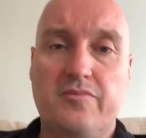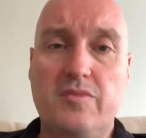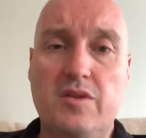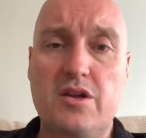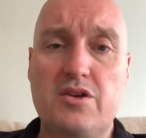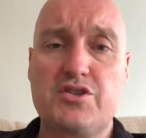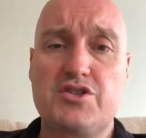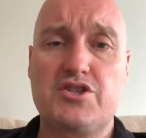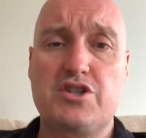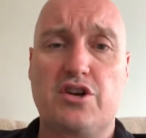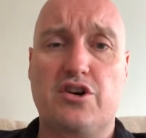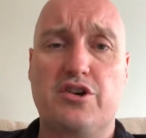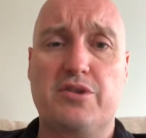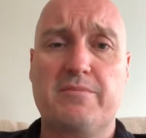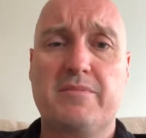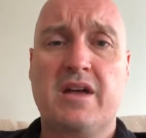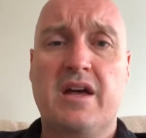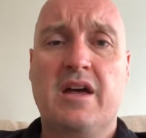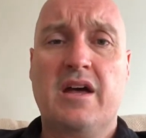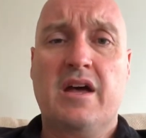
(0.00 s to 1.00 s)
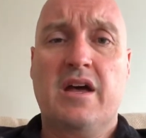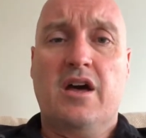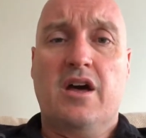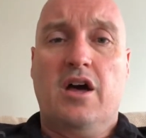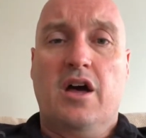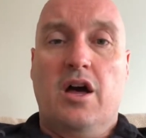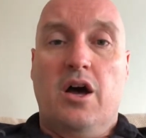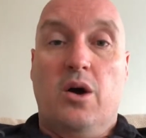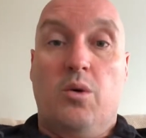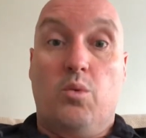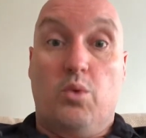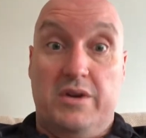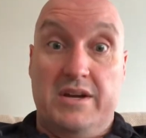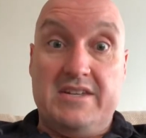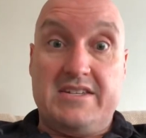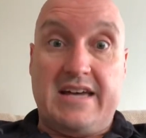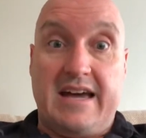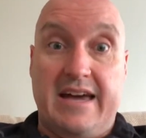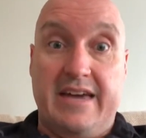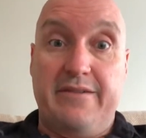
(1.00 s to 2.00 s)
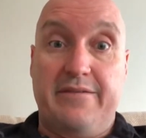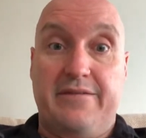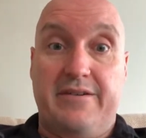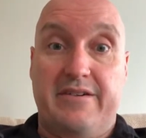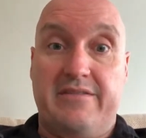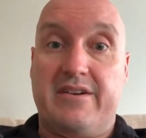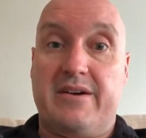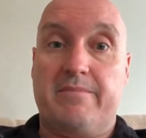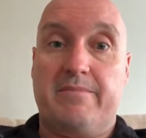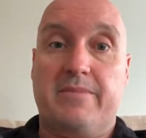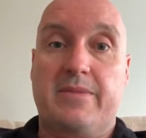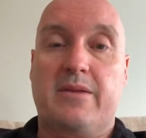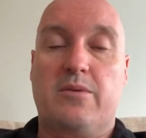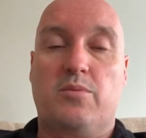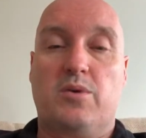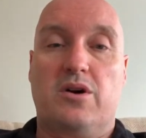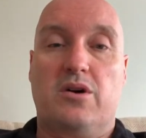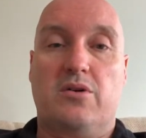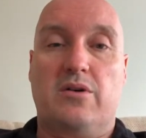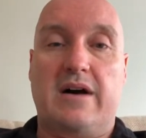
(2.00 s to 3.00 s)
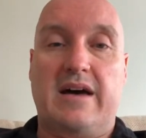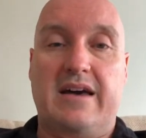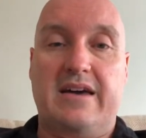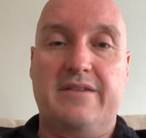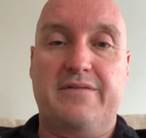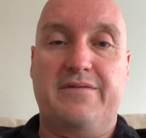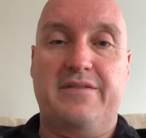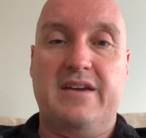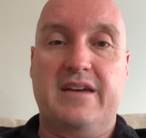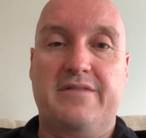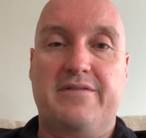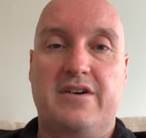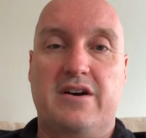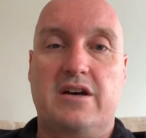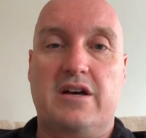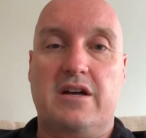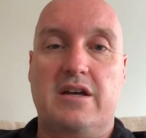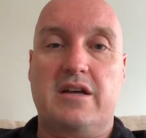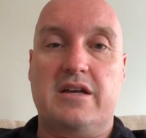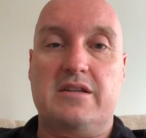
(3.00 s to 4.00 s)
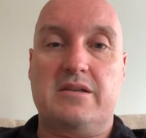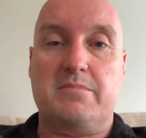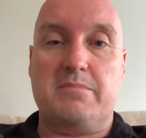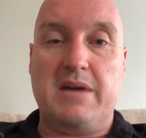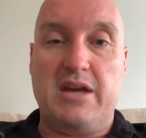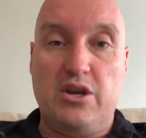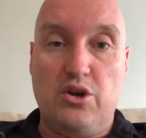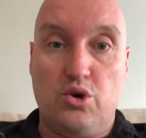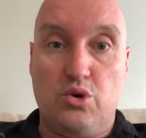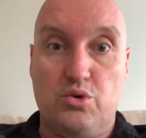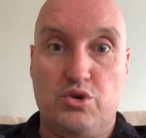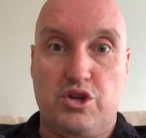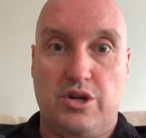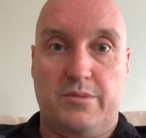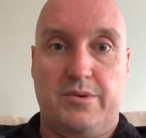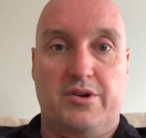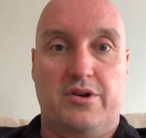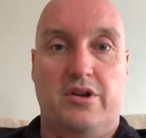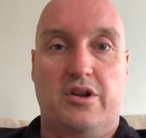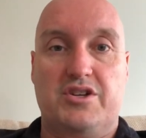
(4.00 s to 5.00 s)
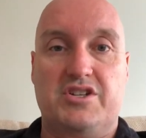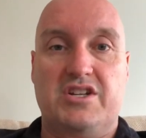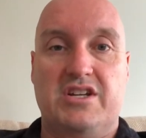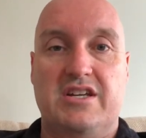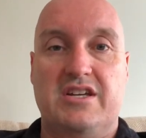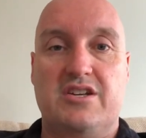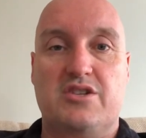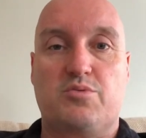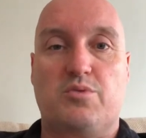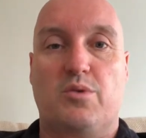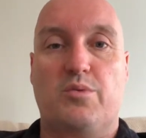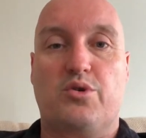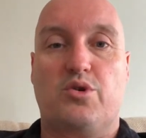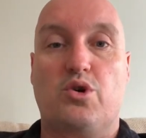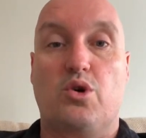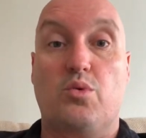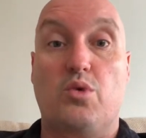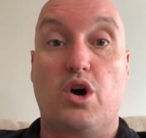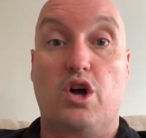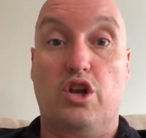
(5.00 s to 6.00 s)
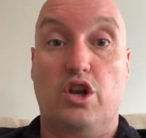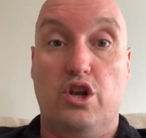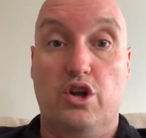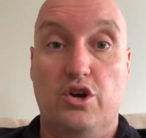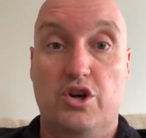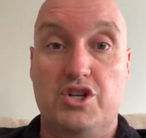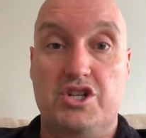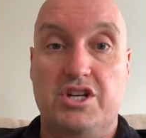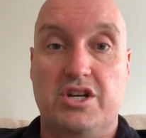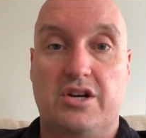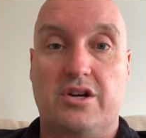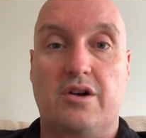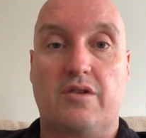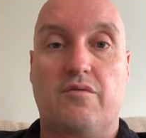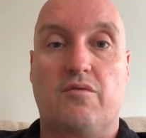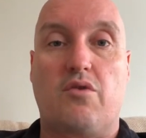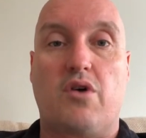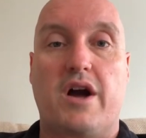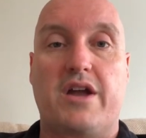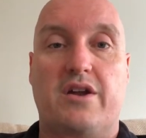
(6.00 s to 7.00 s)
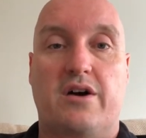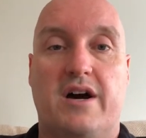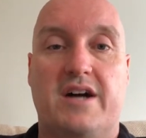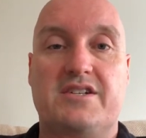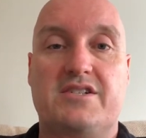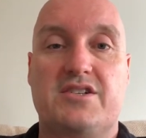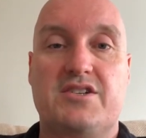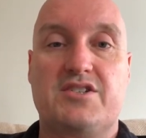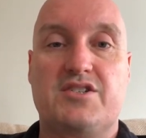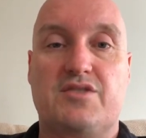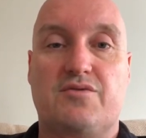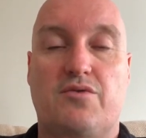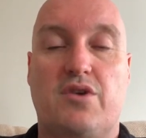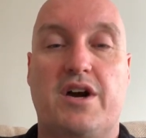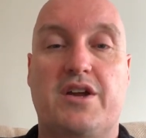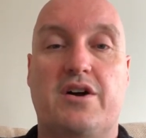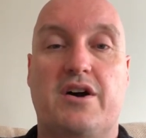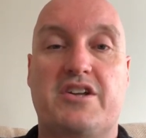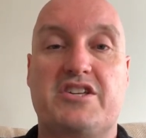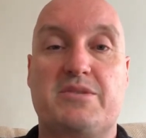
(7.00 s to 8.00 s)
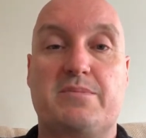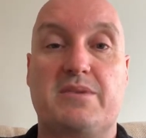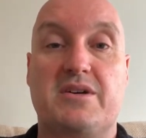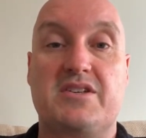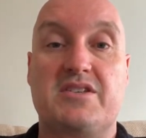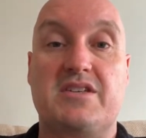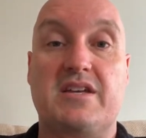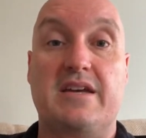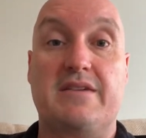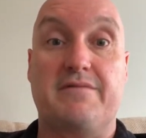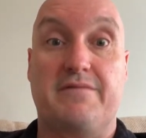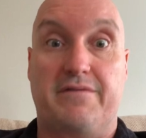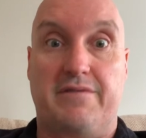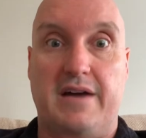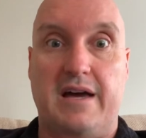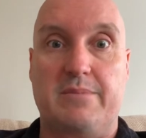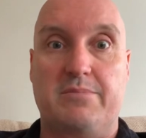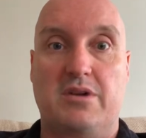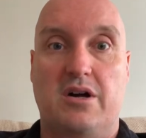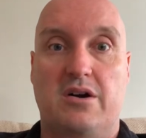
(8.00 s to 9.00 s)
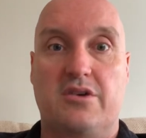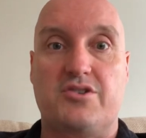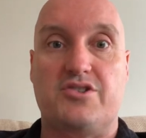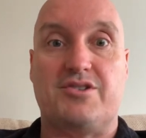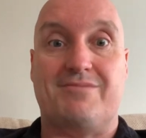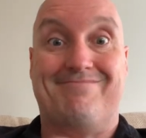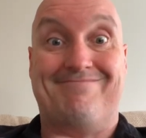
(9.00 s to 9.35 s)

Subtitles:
So what is hay fever? Well, hay fever in medical terminology is what we call allergic rhinitis. Rhinitis means inflamed nose.